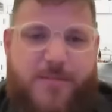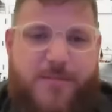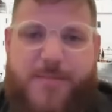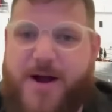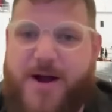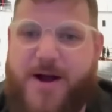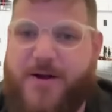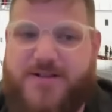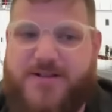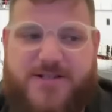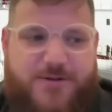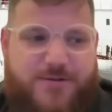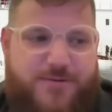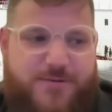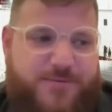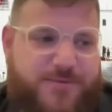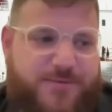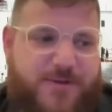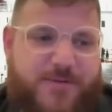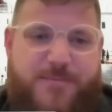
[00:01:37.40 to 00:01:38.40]
compare it to
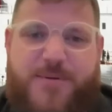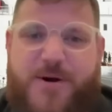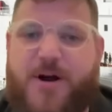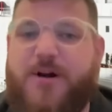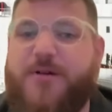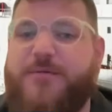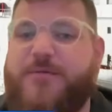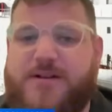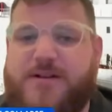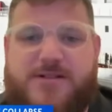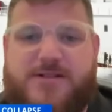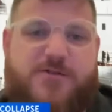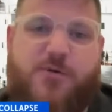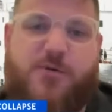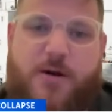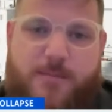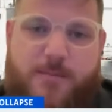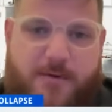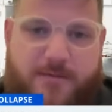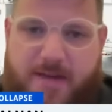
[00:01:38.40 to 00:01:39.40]
the perfect
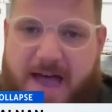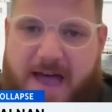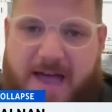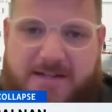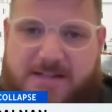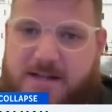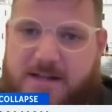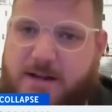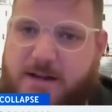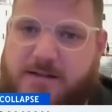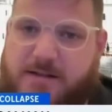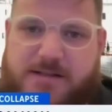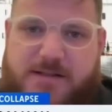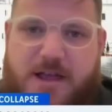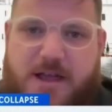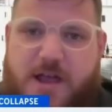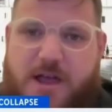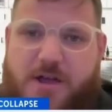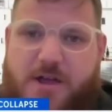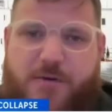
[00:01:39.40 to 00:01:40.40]
storm of accidents,
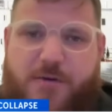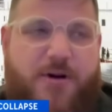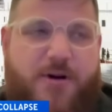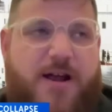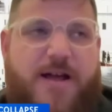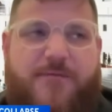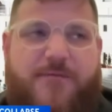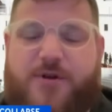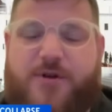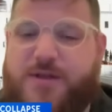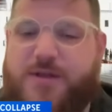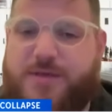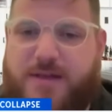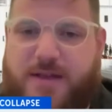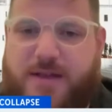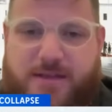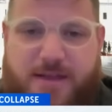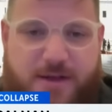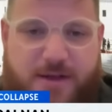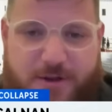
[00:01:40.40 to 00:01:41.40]
where
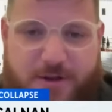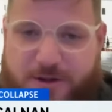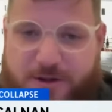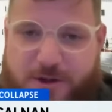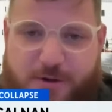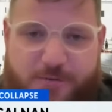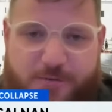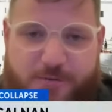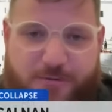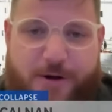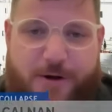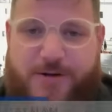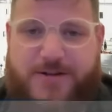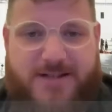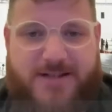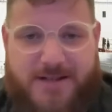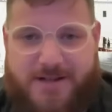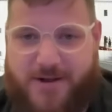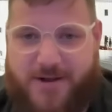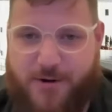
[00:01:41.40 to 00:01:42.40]
everything that could go
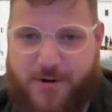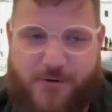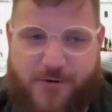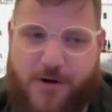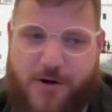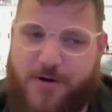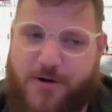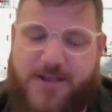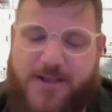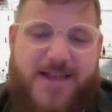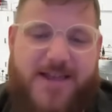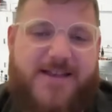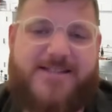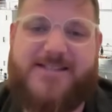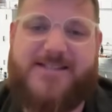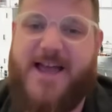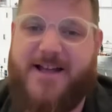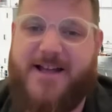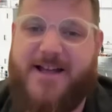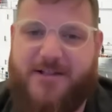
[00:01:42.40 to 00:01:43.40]
wrong did go wrong
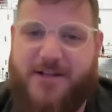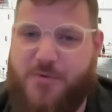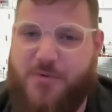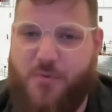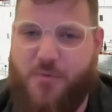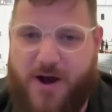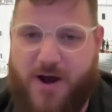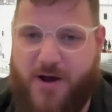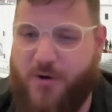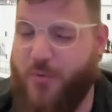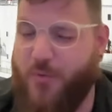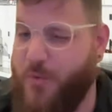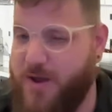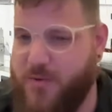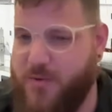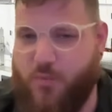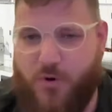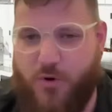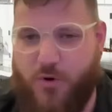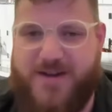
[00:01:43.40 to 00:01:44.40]
exactly where
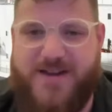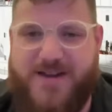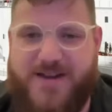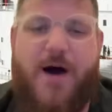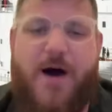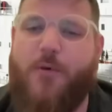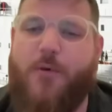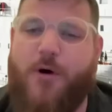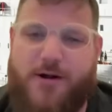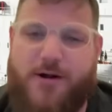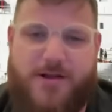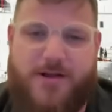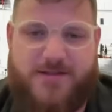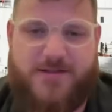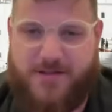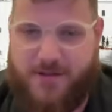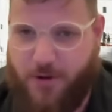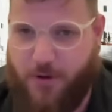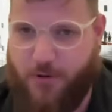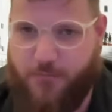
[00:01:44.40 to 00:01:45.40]
we would not want it
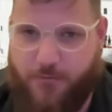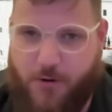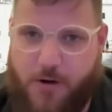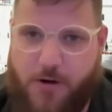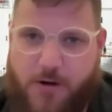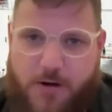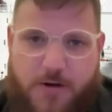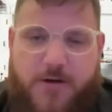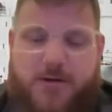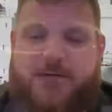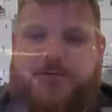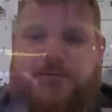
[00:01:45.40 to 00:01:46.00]
to go wrong.